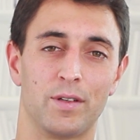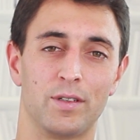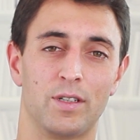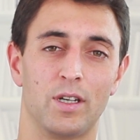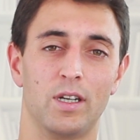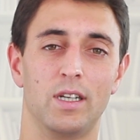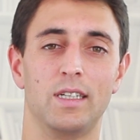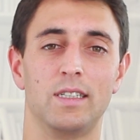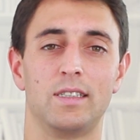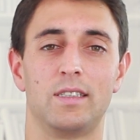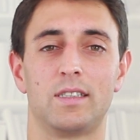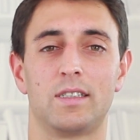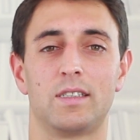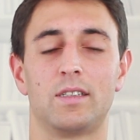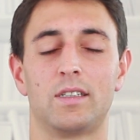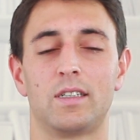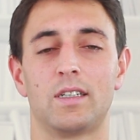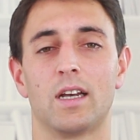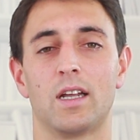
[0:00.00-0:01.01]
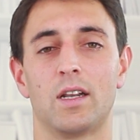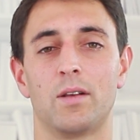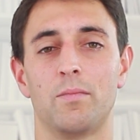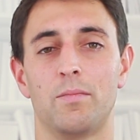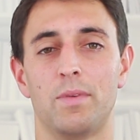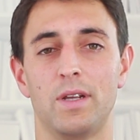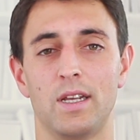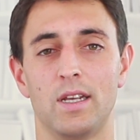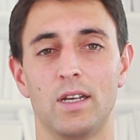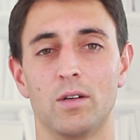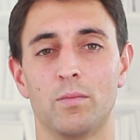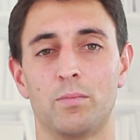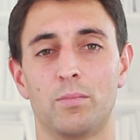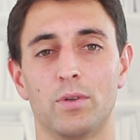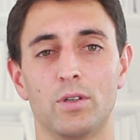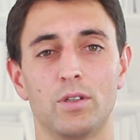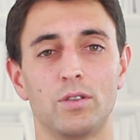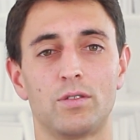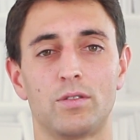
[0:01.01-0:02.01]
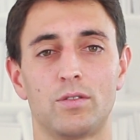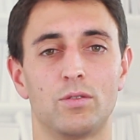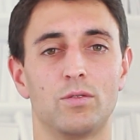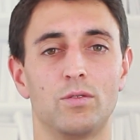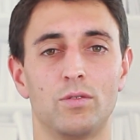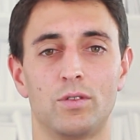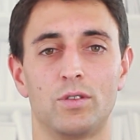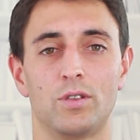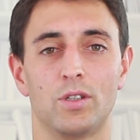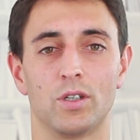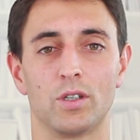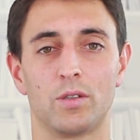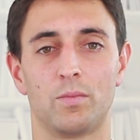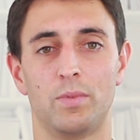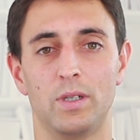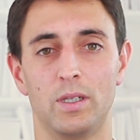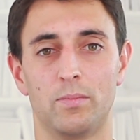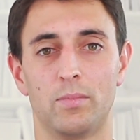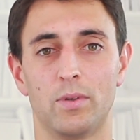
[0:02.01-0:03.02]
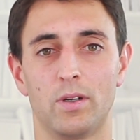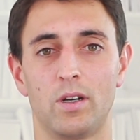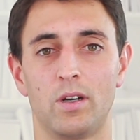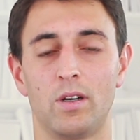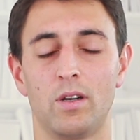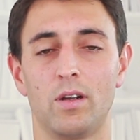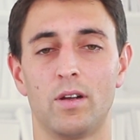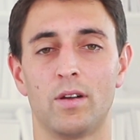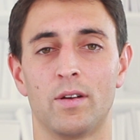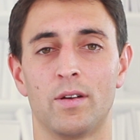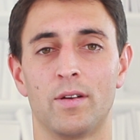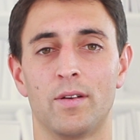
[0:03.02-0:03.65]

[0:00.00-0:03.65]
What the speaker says: lease can be opposed to third people,